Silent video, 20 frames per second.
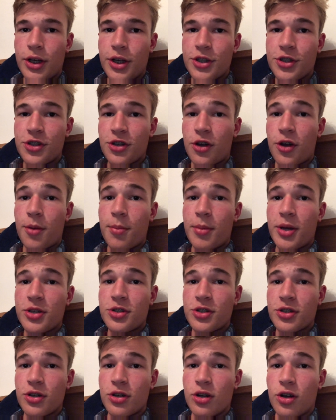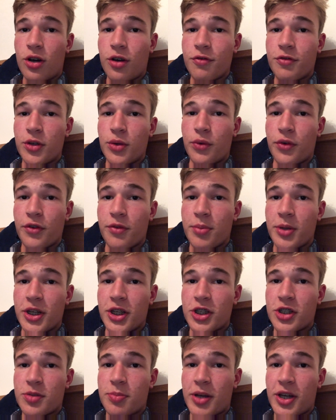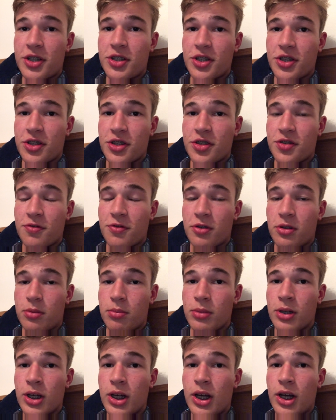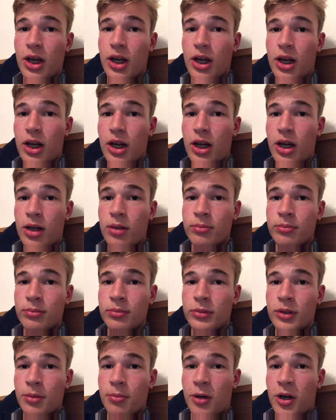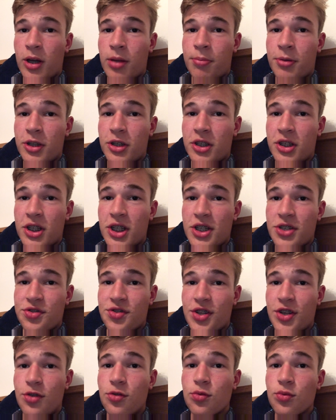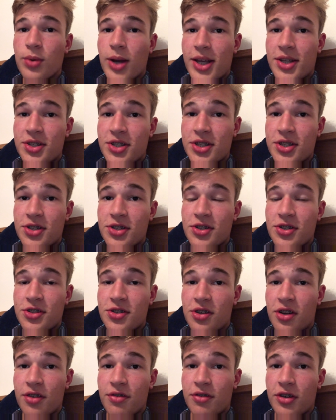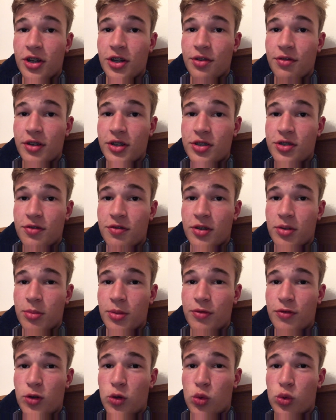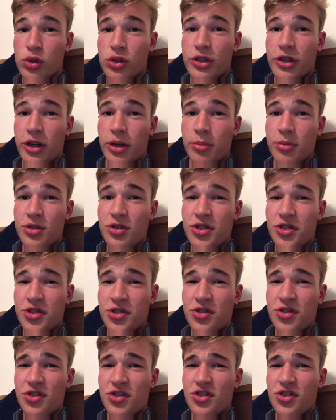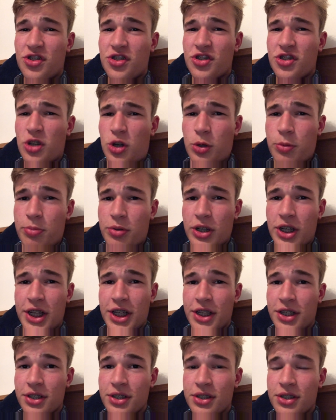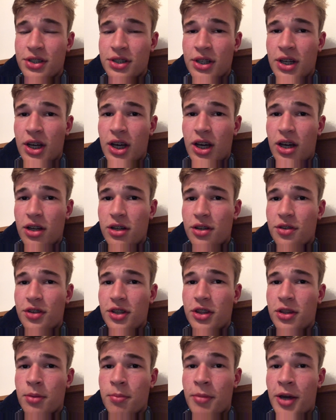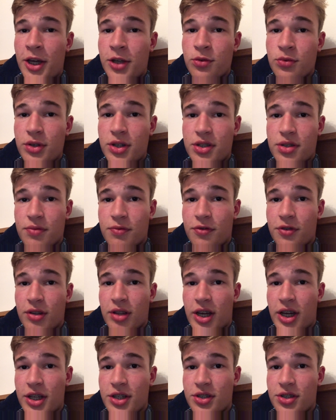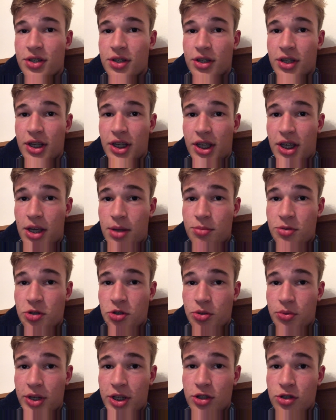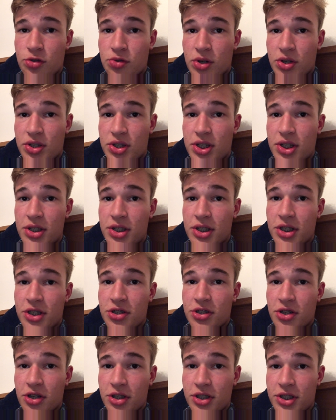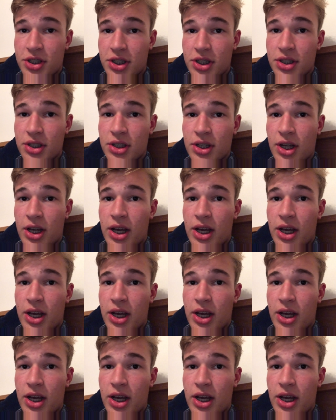So I imagine a lot of you would have been expecting this film. In my opinion, it is the greatest sci-fi adventure film of all time. It's just so brilliant. And I think the main reason for that is that it keeps you interested, excited,